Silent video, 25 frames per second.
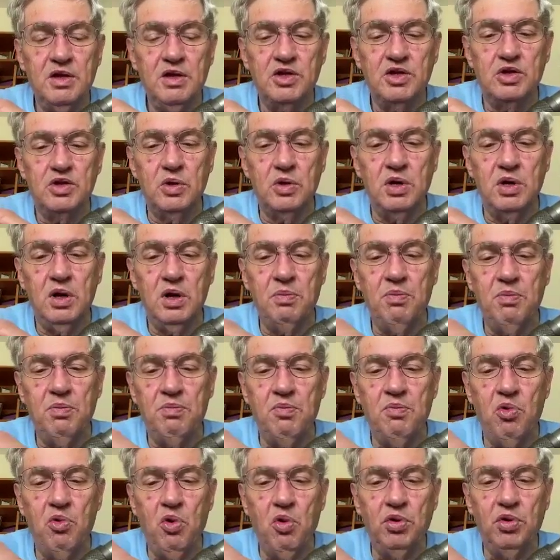So I'll
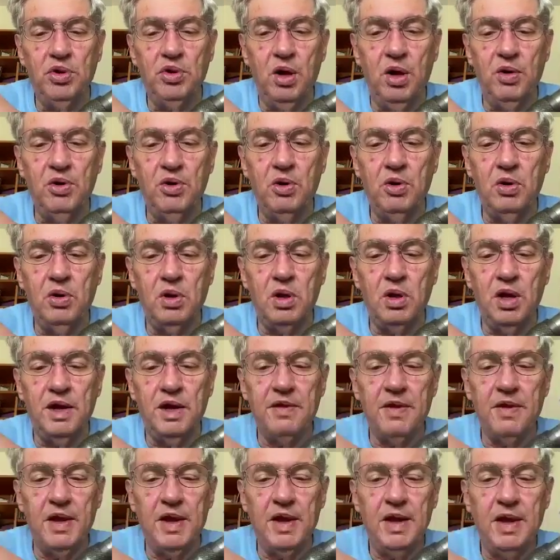hold it on the hook
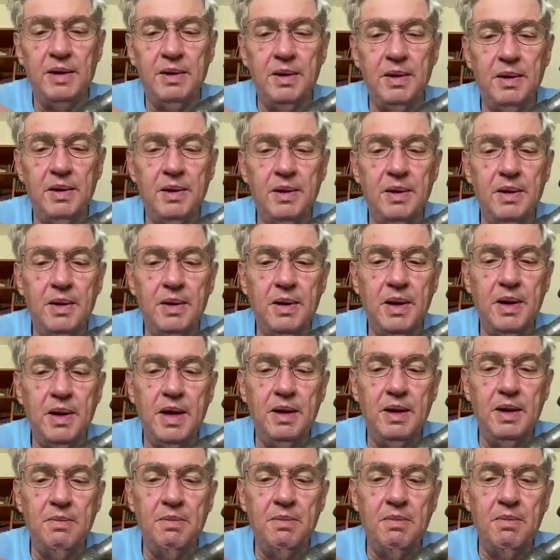like that
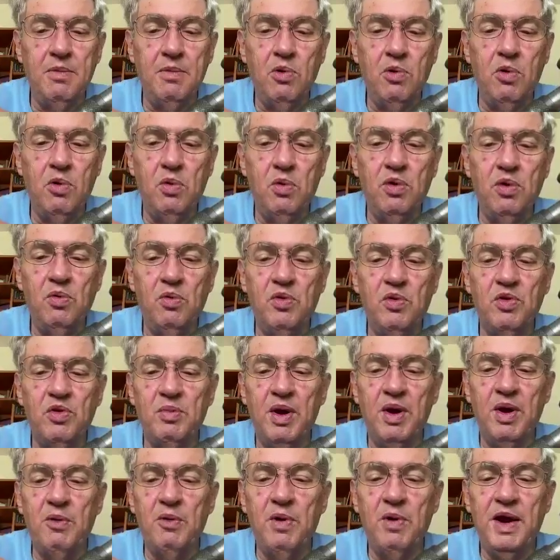and hold it with
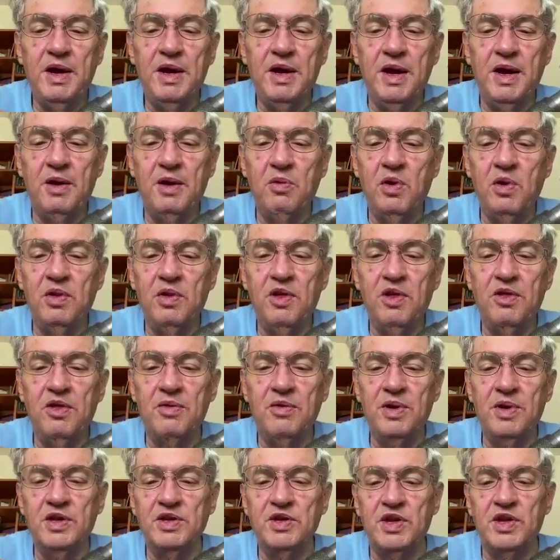my right hand where the
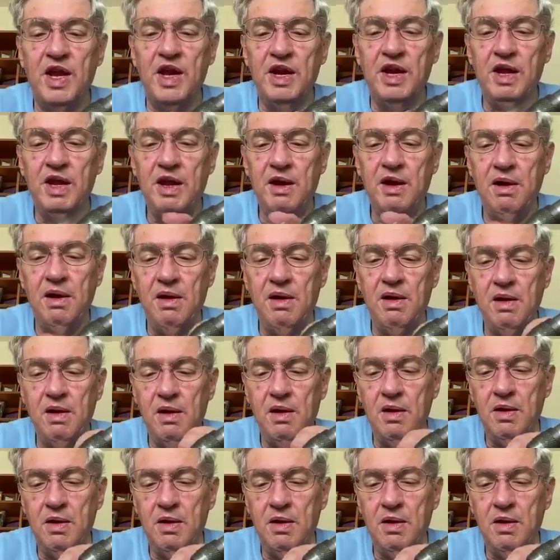thread's hanging